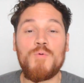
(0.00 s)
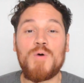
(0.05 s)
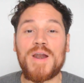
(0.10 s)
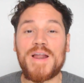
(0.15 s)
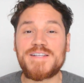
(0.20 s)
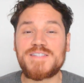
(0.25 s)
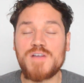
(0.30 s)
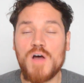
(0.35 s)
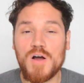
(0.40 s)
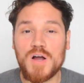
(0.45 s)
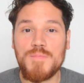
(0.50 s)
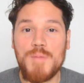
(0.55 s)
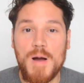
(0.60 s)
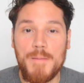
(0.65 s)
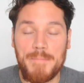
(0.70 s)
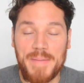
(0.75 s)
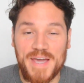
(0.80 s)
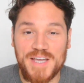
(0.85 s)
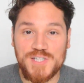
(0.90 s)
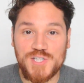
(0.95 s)
while I talk
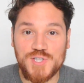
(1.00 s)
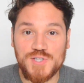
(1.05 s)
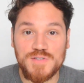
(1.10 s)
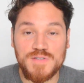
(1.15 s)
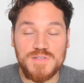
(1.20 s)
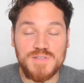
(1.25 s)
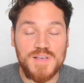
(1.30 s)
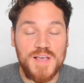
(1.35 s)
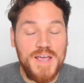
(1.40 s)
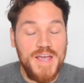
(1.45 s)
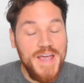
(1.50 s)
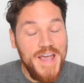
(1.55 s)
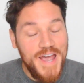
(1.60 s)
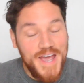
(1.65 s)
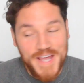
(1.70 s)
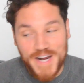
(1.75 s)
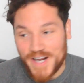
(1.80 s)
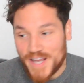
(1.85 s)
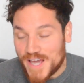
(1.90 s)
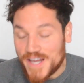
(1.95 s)
about patience,
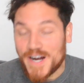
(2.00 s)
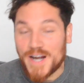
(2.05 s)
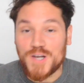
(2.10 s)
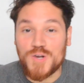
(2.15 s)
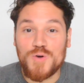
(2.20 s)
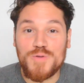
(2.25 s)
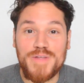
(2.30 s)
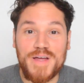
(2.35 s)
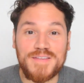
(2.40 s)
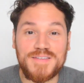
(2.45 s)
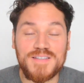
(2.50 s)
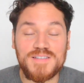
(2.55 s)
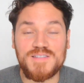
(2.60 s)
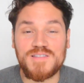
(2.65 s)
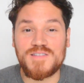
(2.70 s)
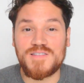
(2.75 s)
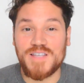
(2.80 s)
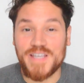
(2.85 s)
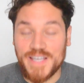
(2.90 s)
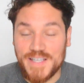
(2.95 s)
and again I know that this
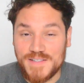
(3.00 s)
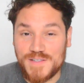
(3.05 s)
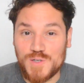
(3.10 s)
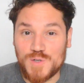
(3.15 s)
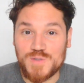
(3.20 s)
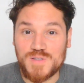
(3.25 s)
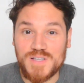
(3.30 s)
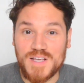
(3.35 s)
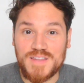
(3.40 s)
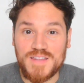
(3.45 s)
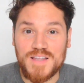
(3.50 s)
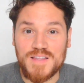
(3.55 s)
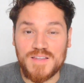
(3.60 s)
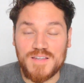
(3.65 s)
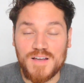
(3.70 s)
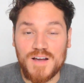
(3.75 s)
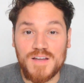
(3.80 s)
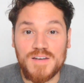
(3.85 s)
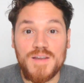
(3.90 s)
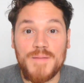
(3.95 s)
is easier said than
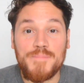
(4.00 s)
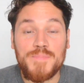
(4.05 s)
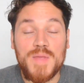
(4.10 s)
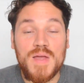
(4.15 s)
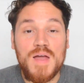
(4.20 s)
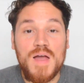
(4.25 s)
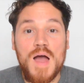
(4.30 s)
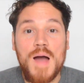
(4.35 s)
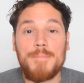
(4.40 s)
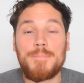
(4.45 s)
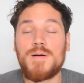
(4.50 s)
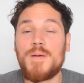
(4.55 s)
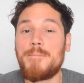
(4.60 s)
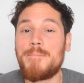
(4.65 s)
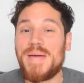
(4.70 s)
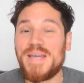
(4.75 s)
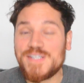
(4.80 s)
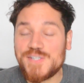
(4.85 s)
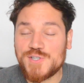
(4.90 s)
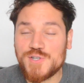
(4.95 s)
done, but
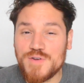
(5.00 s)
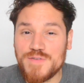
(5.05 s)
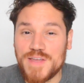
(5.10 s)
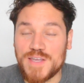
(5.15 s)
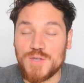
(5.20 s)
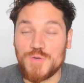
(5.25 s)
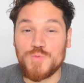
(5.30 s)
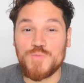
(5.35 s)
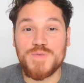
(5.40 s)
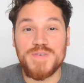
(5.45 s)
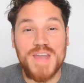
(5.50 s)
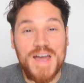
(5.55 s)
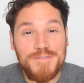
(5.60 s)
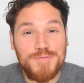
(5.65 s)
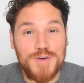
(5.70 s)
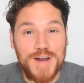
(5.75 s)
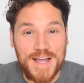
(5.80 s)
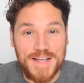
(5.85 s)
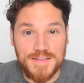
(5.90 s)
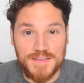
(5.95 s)
make sure that you
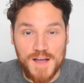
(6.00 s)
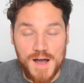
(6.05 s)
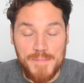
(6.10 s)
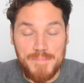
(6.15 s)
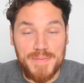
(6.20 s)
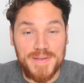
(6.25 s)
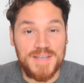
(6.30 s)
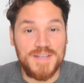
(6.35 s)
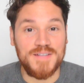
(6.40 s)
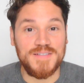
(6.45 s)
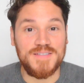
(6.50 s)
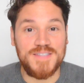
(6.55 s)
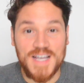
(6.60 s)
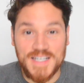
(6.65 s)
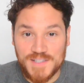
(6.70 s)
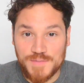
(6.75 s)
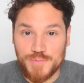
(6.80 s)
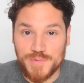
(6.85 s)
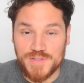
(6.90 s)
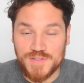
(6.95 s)
never end up in a
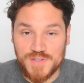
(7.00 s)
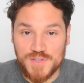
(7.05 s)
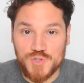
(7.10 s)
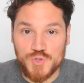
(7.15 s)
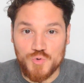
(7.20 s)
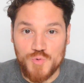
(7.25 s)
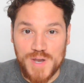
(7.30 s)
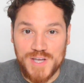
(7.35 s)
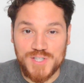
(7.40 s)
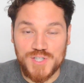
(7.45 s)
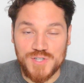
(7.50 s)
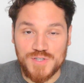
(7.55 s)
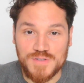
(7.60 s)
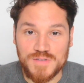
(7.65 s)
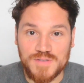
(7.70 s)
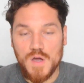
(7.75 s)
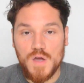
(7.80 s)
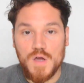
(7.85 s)
desperate situation.